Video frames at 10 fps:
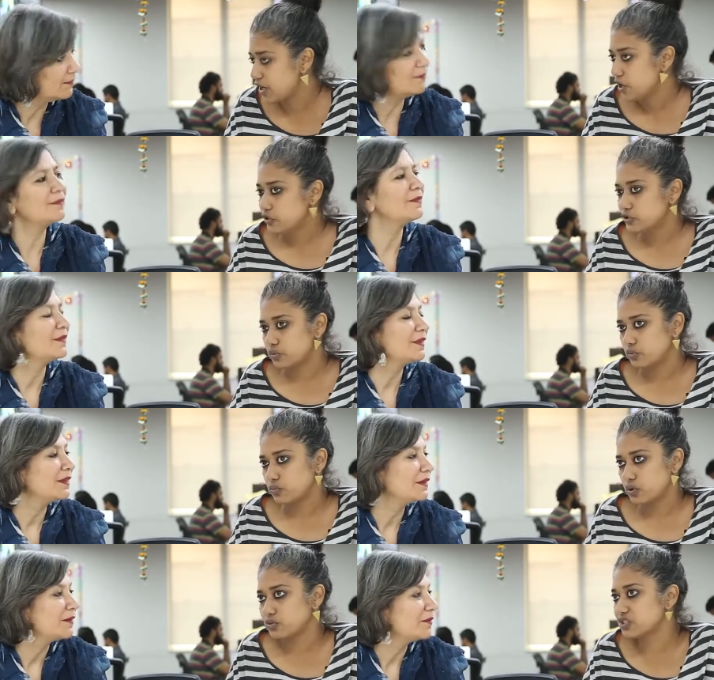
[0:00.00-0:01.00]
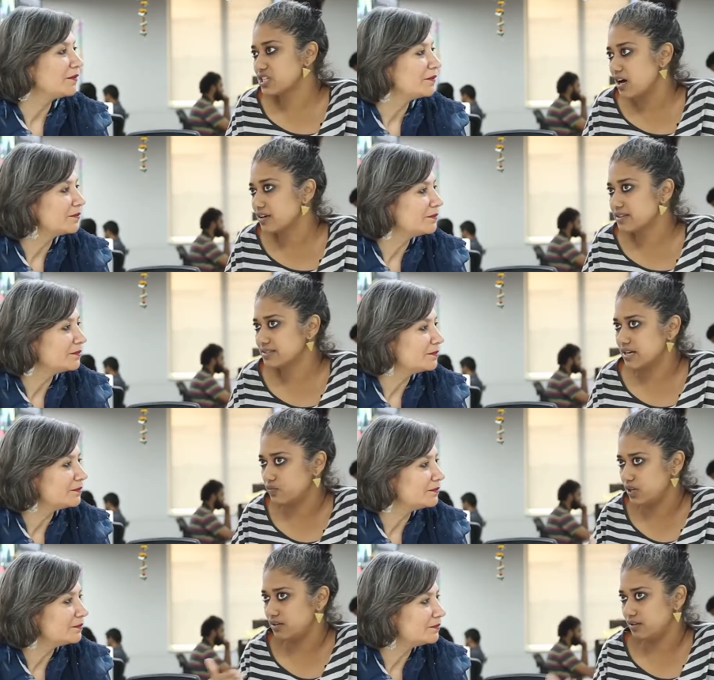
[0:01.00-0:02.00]
Speaker 1: Mm-hmm. So what was stark is
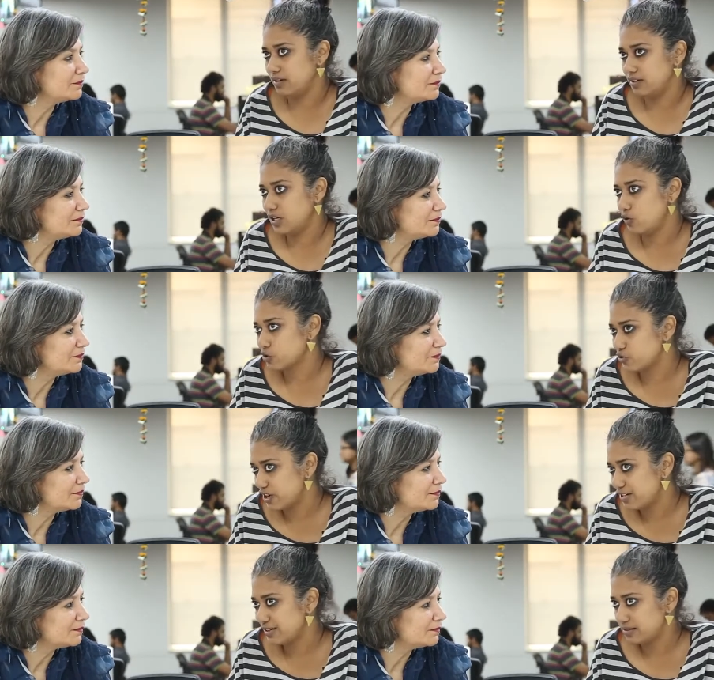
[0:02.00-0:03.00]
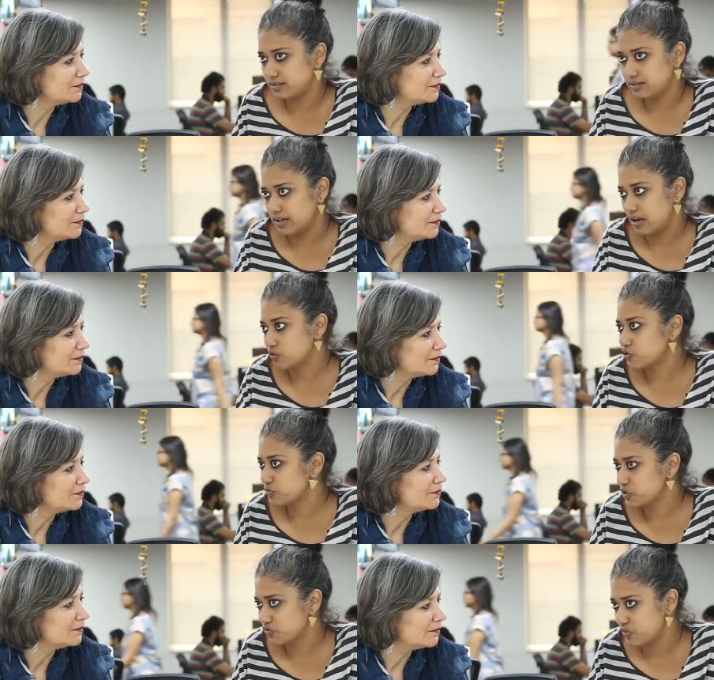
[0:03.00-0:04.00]
that when uh, in Australia the
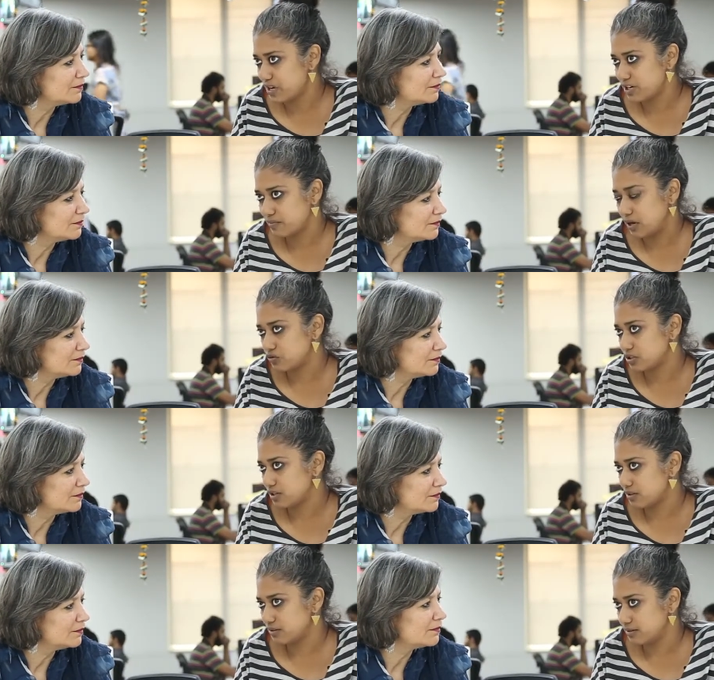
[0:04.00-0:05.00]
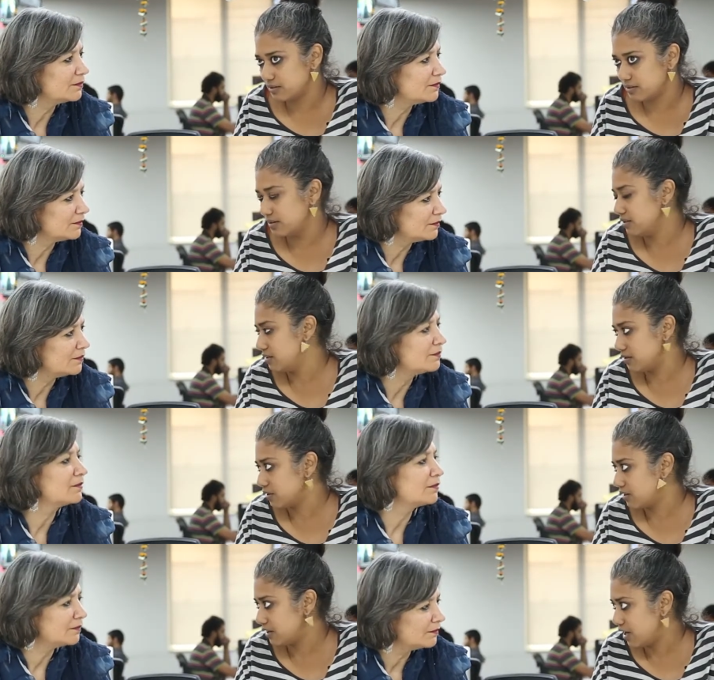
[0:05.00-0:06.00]
announcements were made about the
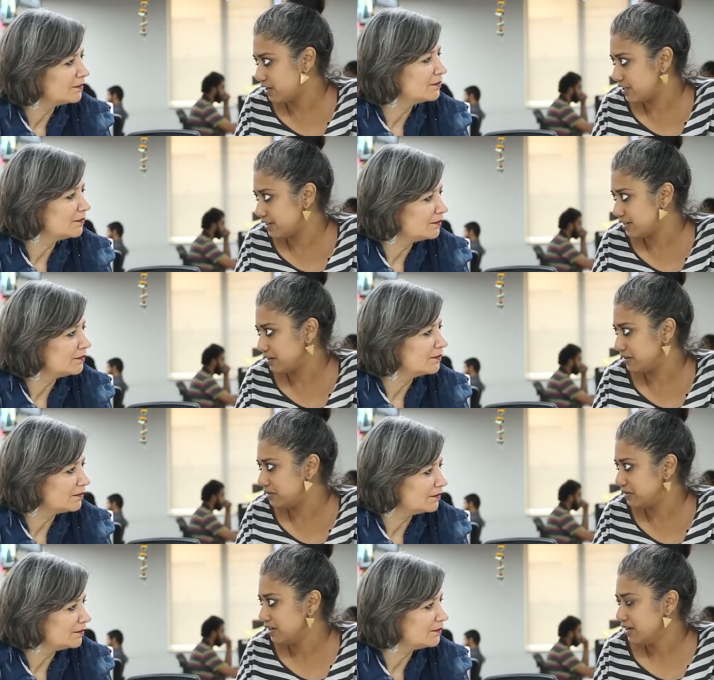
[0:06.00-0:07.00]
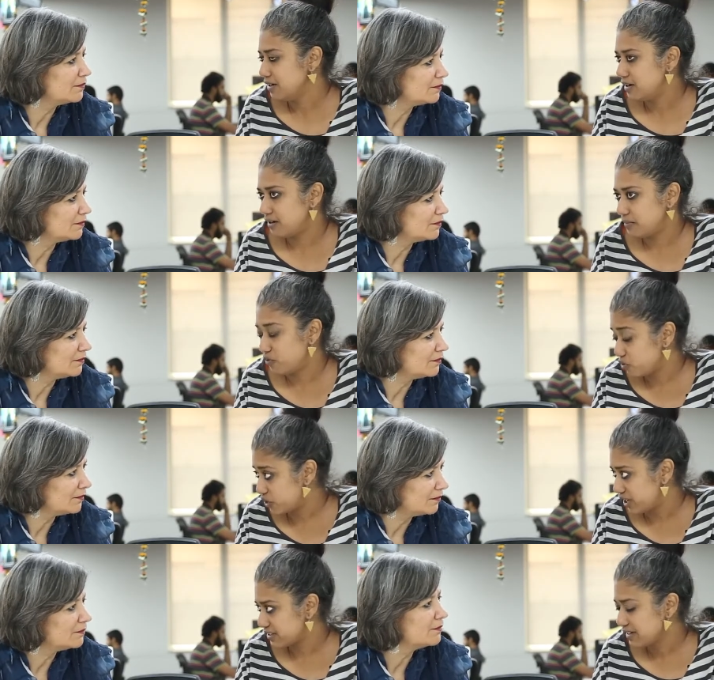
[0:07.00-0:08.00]
the Adani. Uh,
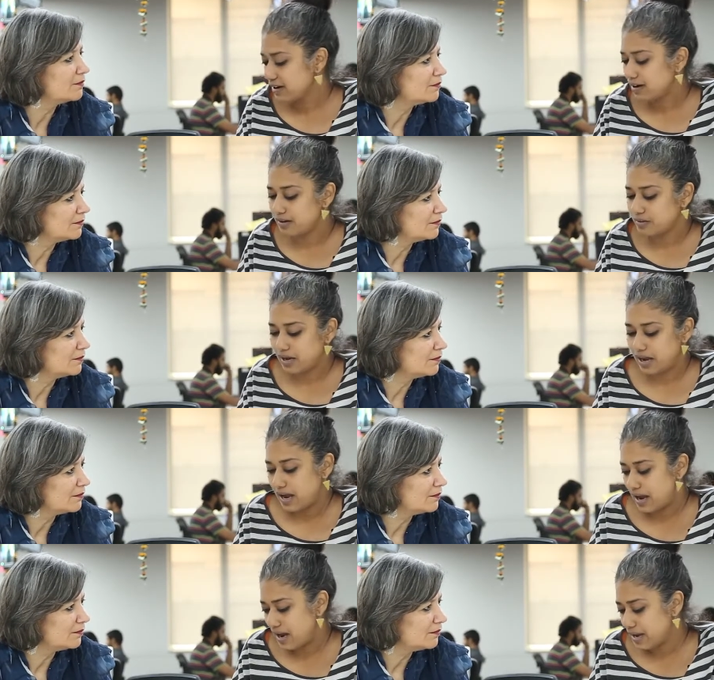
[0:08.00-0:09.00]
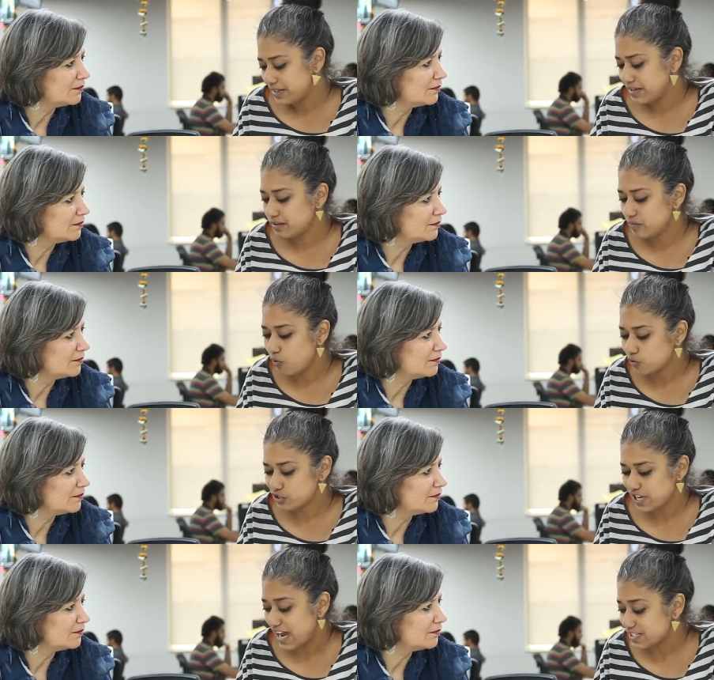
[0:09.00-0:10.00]
project uh, I think the
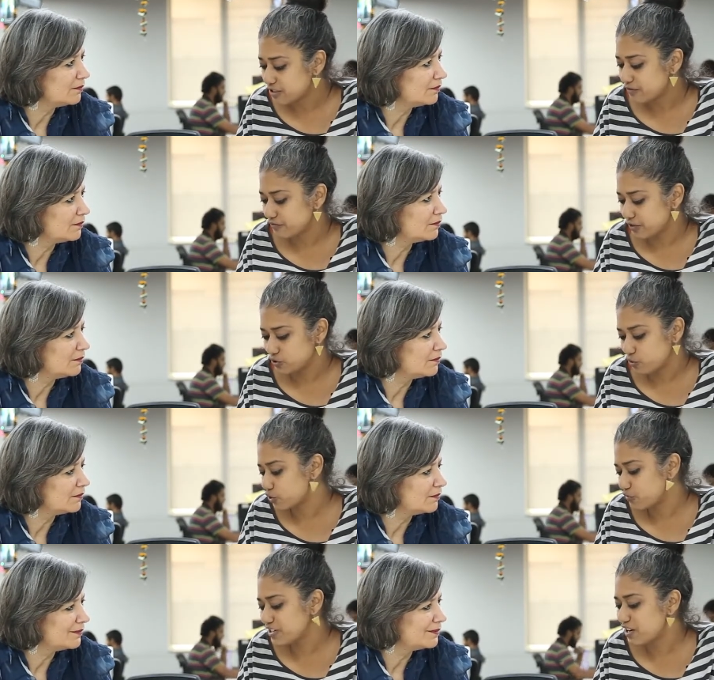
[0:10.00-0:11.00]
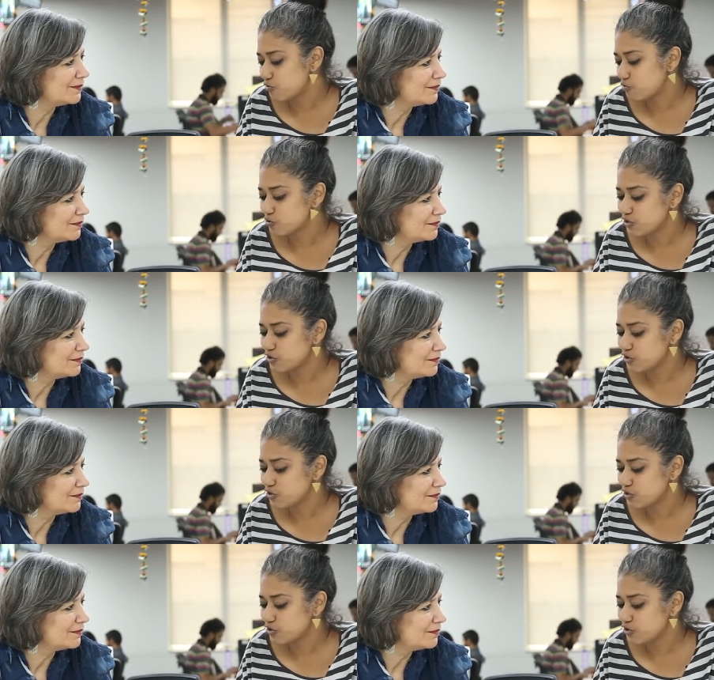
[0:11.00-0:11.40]
most active social media group